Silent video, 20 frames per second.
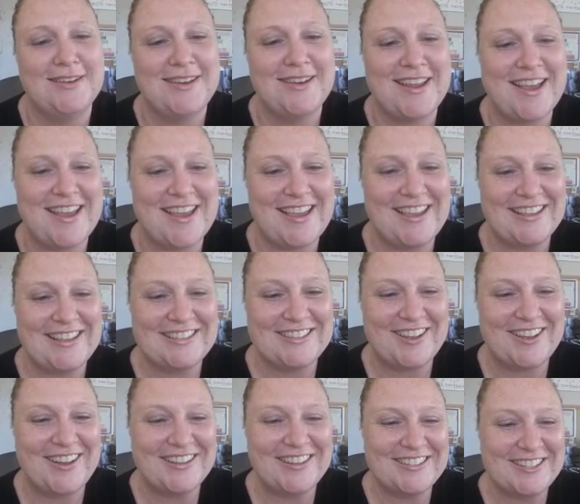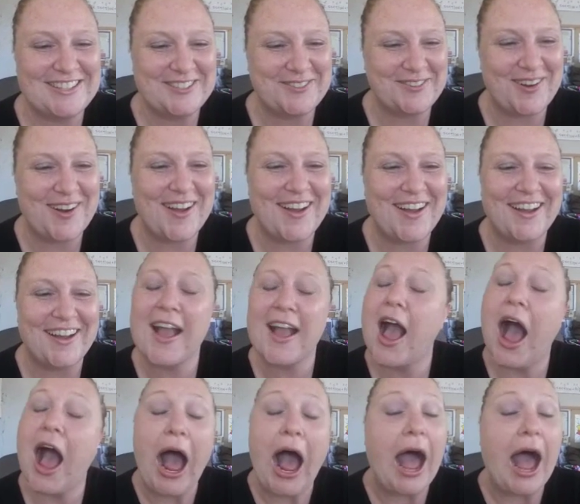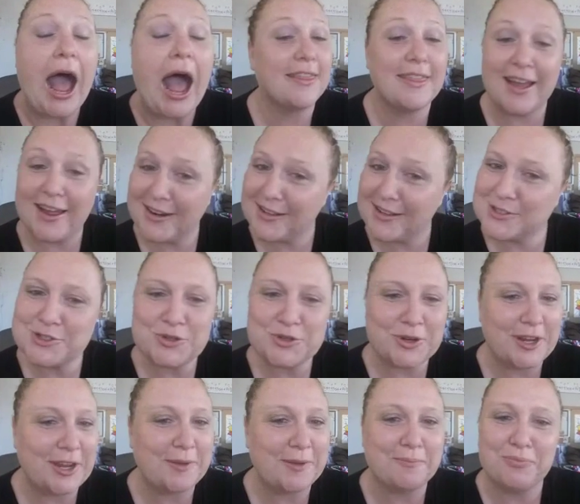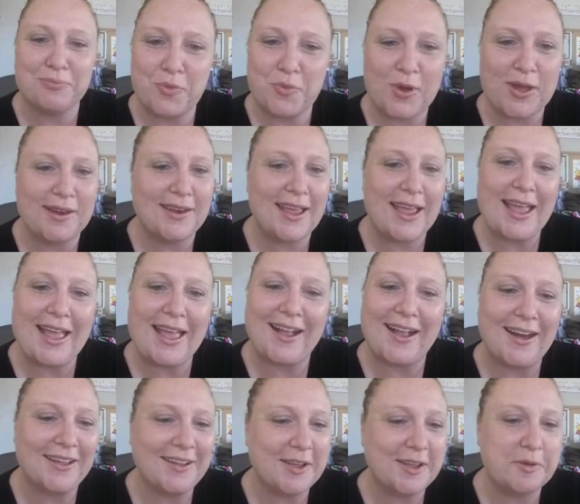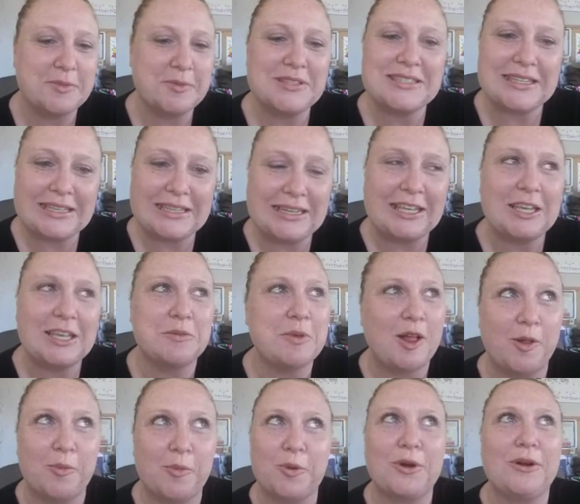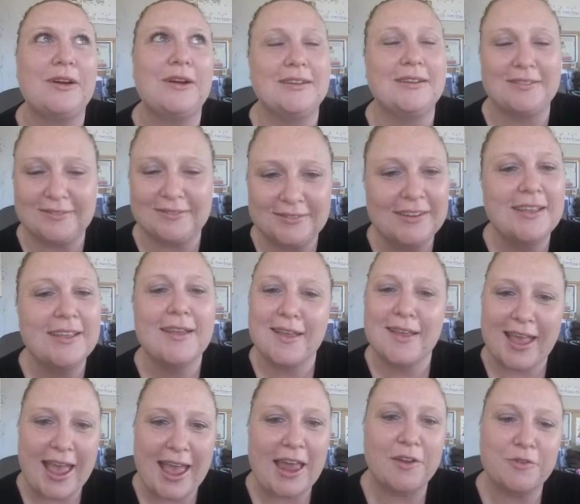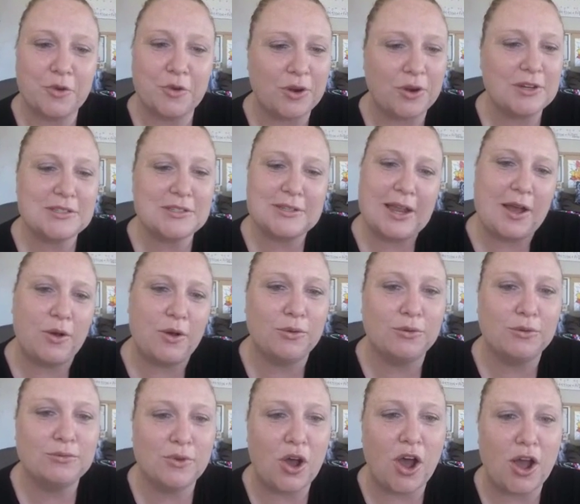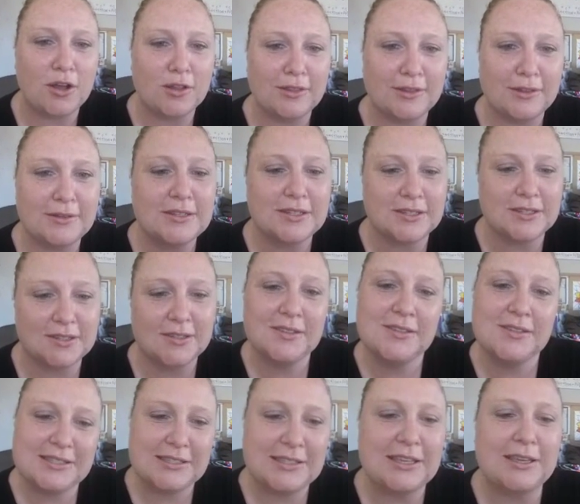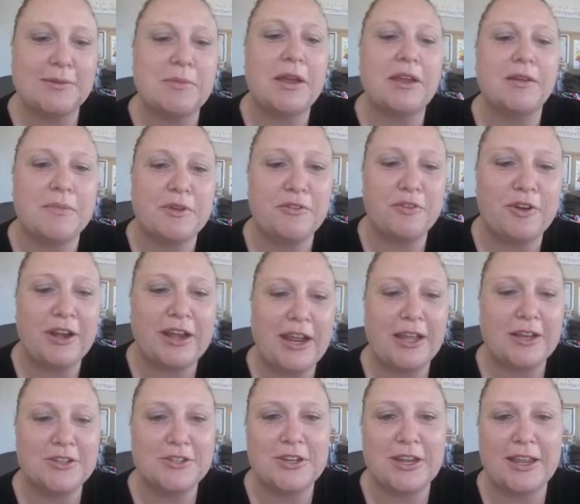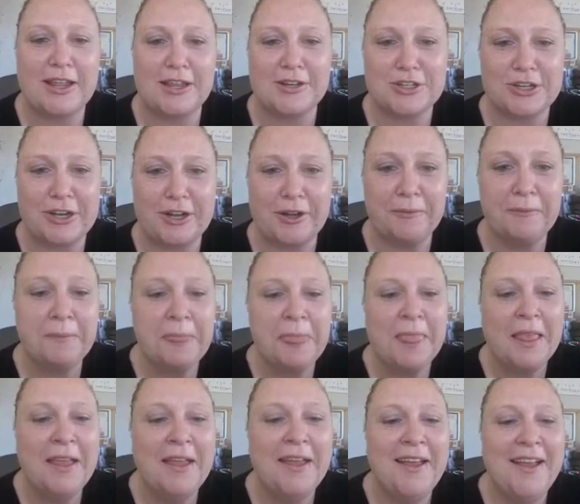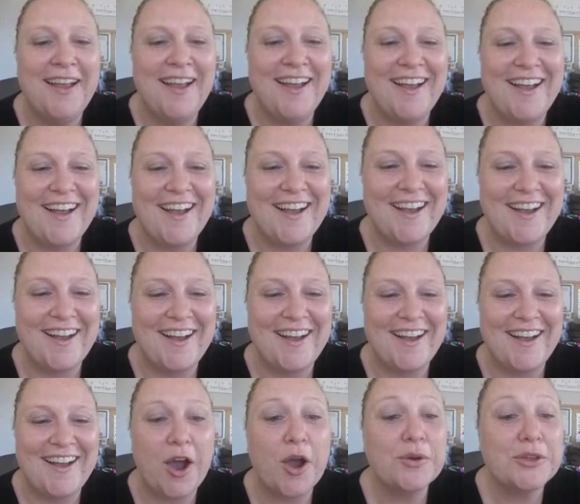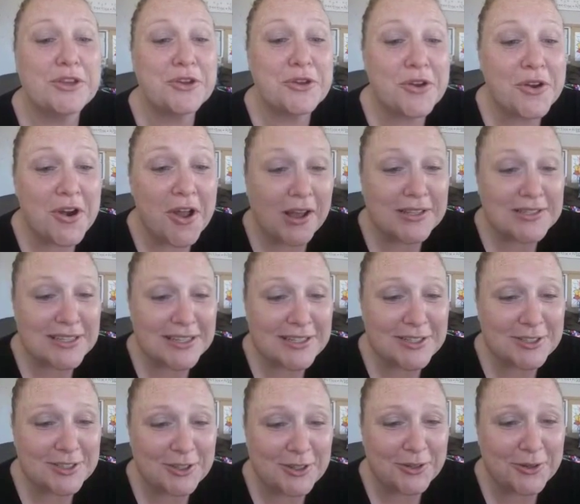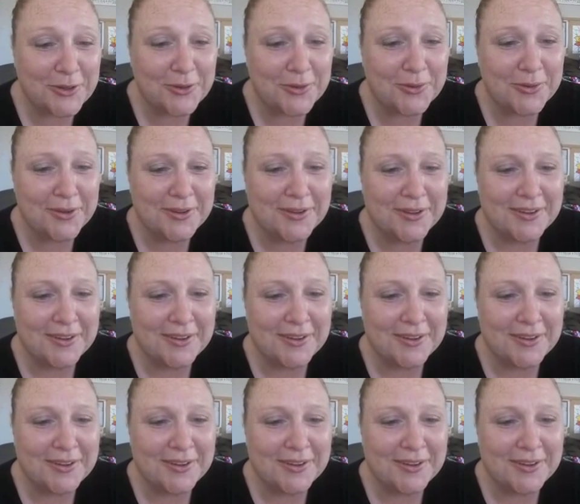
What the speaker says: Nice. Aussies rock. That is a dream. One day I got to come to Sydney and Melbourne, and of course now Auckland to see my friend Angie here. Oh, and you're an Aussie too?